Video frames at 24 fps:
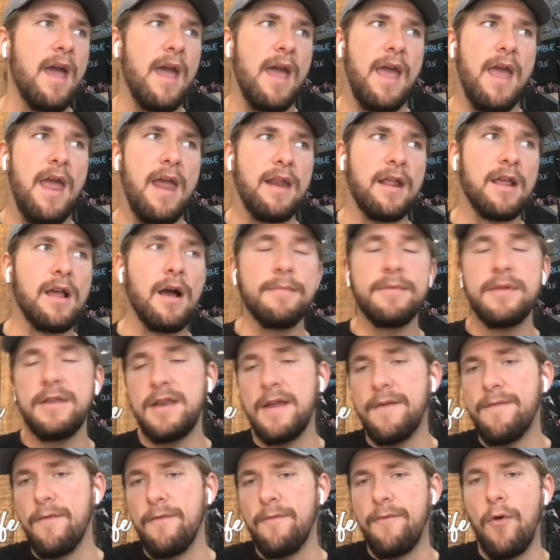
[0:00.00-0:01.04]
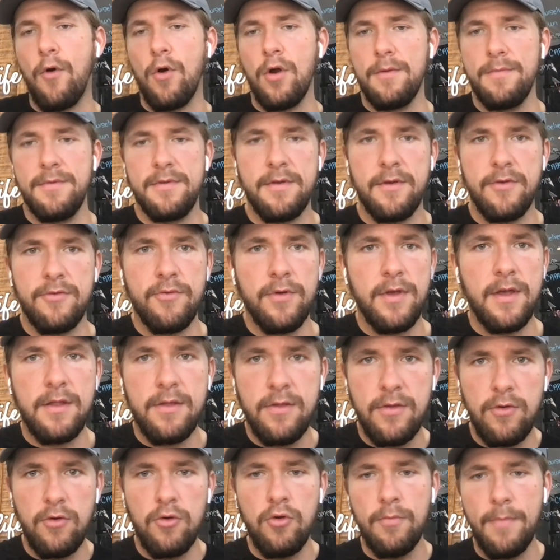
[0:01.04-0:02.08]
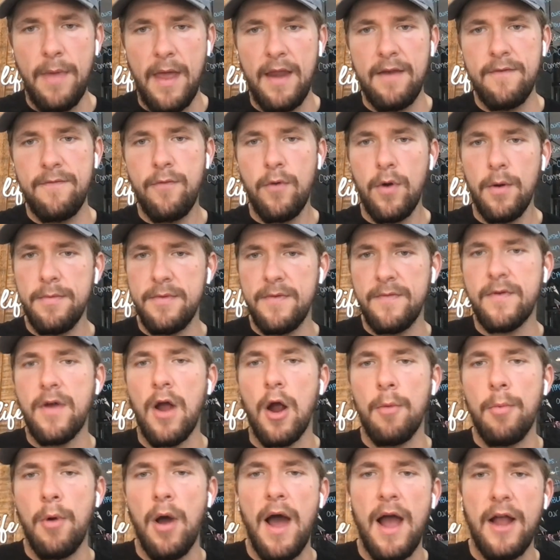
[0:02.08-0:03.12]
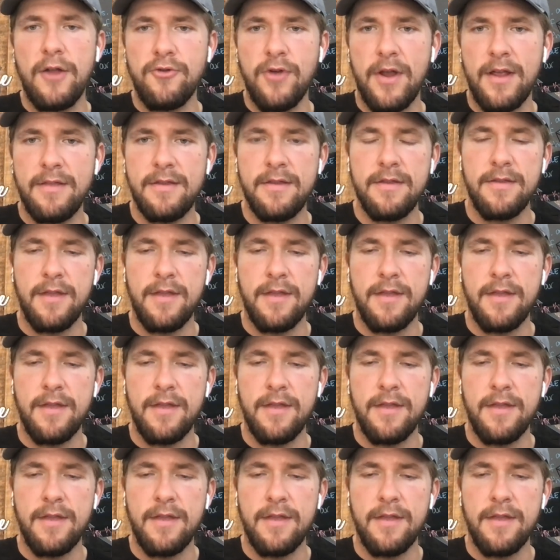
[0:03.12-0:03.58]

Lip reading: And it comes in different forms. So there's really 2 main forms of carbohydrates.